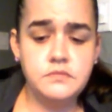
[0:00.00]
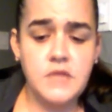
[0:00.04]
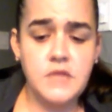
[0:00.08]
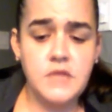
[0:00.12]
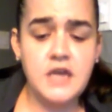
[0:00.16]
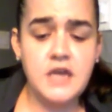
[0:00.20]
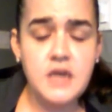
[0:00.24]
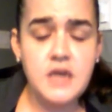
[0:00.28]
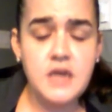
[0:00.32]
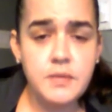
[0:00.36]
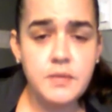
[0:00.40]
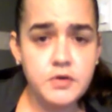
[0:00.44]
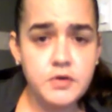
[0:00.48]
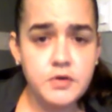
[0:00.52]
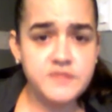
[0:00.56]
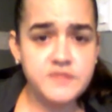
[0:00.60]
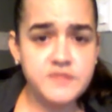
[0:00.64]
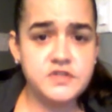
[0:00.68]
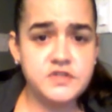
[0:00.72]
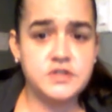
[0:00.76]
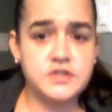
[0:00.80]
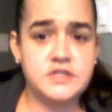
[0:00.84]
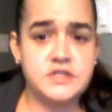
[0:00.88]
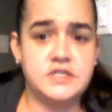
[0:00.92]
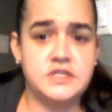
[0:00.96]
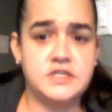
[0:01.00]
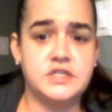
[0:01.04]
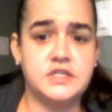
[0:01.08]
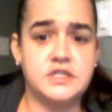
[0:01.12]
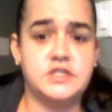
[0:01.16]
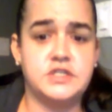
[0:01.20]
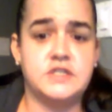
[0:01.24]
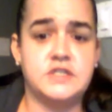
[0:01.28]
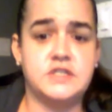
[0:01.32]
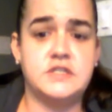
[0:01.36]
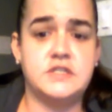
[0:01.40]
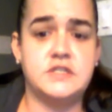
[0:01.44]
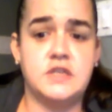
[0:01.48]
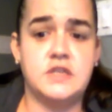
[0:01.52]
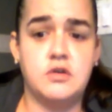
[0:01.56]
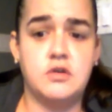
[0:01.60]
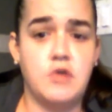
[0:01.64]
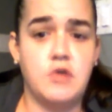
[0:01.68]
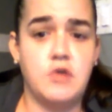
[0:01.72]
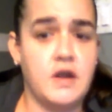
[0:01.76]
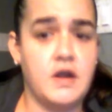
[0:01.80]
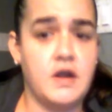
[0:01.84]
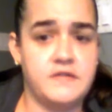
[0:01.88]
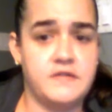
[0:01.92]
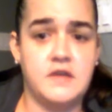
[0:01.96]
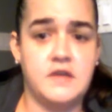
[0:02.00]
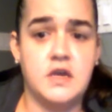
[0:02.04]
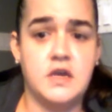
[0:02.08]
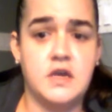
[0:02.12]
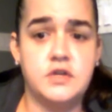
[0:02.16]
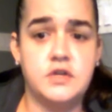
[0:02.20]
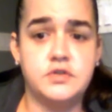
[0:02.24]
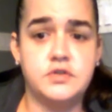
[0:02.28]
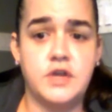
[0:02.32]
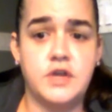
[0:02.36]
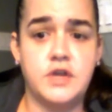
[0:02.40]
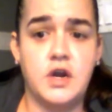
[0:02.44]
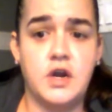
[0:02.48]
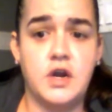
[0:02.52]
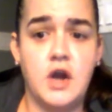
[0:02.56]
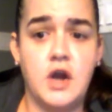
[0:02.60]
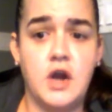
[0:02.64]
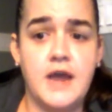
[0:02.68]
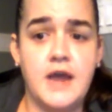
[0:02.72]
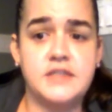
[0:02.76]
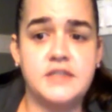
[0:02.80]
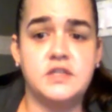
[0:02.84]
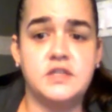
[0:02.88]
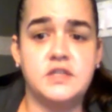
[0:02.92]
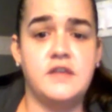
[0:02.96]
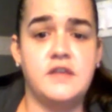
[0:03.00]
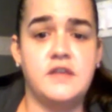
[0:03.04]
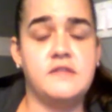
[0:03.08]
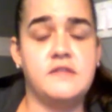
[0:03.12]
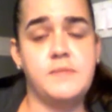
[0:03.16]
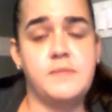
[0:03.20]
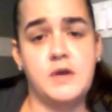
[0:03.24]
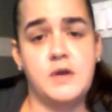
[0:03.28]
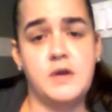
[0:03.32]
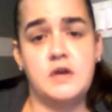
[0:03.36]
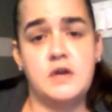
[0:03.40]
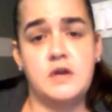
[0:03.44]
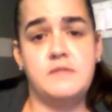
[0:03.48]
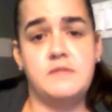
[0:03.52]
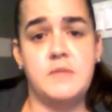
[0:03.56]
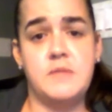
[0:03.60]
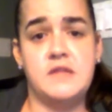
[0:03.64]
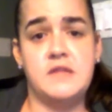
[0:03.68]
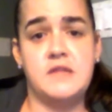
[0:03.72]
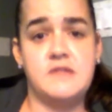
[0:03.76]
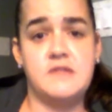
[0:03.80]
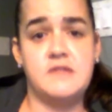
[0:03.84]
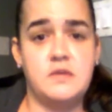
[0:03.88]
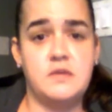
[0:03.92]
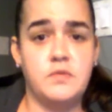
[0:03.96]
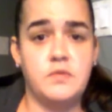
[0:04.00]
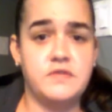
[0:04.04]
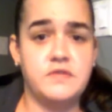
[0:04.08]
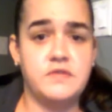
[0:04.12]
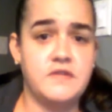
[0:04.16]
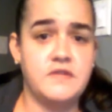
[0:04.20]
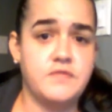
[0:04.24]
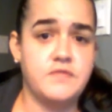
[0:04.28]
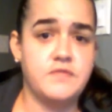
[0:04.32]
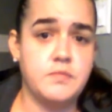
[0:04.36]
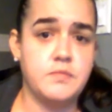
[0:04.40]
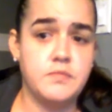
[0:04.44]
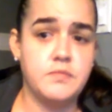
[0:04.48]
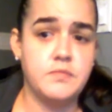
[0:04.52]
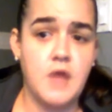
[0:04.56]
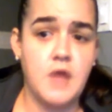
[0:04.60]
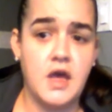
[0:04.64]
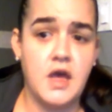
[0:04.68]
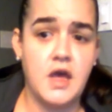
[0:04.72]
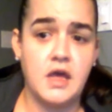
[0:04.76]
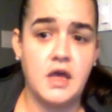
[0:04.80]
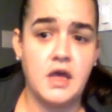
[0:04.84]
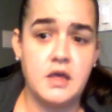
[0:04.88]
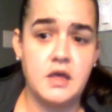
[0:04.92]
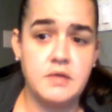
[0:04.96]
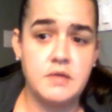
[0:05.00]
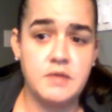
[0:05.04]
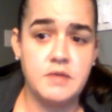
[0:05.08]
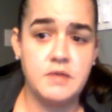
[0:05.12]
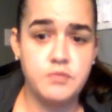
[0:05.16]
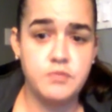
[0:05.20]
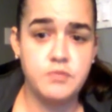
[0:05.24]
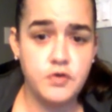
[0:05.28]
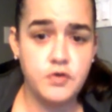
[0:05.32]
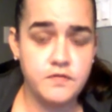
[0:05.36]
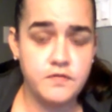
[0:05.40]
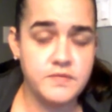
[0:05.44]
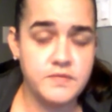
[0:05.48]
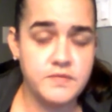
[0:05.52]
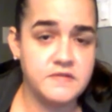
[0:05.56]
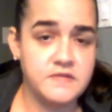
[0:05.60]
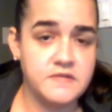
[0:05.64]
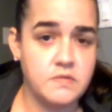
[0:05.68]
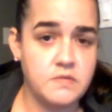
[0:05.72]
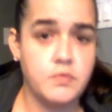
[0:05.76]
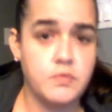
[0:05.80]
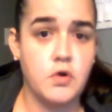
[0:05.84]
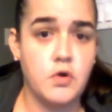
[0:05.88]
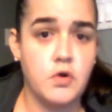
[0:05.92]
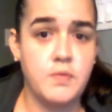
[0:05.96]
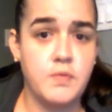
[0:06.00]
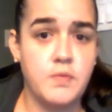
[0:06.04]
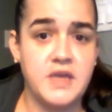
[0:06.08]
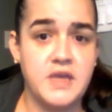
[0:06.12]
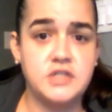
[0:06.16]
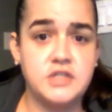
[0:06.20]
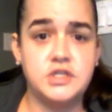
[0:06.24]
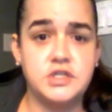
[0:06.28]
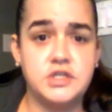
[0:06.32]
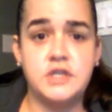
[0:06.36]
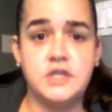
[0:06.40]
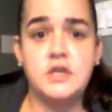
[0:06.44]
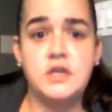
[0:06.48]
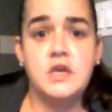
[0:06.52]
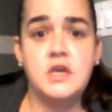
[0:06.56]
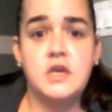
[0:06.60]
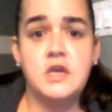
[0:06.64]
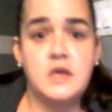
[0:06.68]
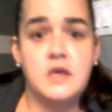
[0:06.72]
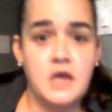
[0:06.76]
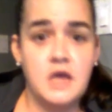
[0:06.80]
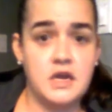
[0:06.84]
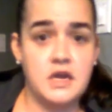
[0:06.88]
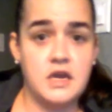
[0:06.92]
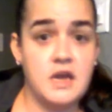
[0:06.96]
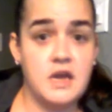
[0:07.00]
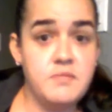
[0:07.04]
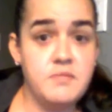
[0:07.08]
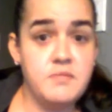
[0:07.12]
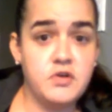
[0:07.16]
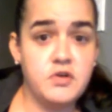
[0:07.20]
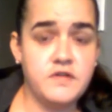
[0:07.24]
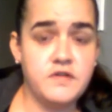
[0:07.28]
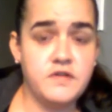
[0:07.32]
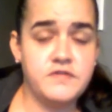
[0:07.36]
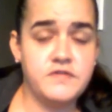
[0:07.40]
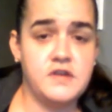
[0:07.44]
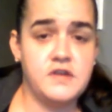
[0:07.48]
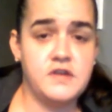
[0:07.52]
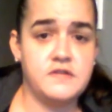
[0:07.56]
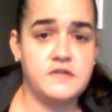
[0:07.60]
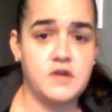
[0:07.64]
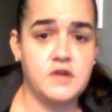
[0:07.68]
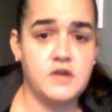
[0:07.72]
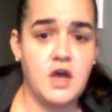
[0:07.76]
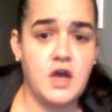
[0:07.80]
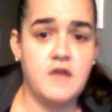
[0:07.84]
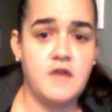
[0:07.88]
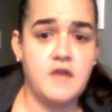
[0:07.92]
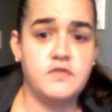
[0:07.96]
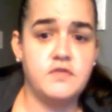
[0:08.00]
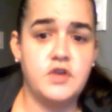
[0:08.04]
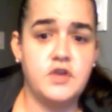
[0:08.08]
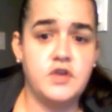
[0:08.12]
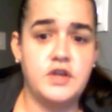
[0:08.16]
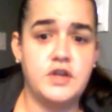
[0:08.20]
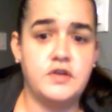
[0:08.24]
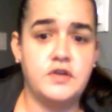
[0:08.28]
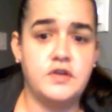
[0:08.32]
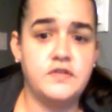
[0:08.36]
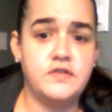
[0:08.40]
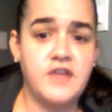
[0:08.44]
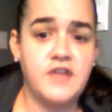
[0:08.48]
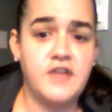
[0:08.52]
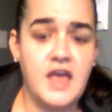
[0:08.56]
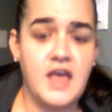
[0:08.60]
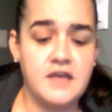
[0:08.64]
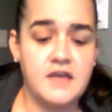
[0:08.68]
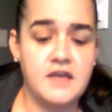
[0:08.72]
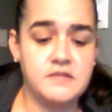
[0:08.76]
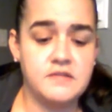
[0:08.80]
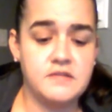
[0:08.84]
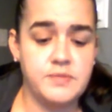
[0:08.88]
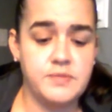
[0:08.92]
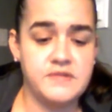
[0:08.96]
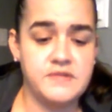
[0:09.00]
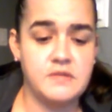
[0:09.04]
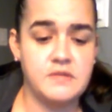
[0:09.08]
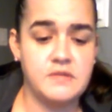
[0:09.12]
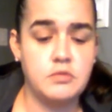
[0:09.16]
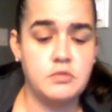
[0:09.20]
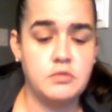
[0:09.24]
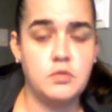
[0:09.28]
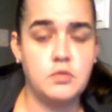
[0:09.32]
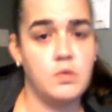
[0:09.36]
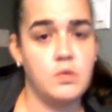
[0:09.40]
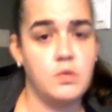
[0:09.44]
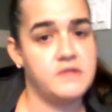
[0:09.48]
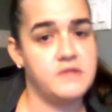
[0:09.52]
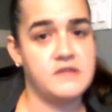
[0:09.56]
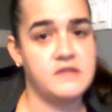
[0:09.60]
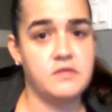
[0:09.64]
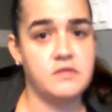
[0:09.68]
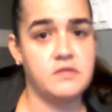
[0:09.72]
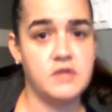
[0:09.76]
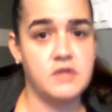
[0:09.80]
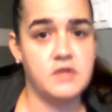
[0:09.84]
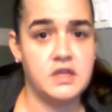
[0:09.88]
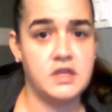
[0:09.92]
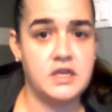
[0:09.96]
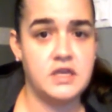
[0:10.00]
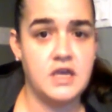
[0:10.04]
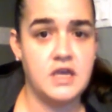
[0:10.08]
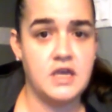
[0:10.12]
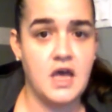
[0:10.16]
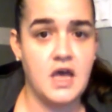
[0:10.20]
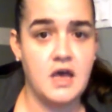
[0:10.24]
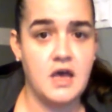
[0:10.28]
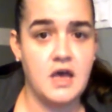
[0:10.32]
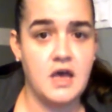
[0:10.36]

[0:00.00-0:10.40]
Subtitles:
A number of jurisdictions across the country are actually experimenting with different improvements to probation. A number of these are covered in your text, but some of the ones that really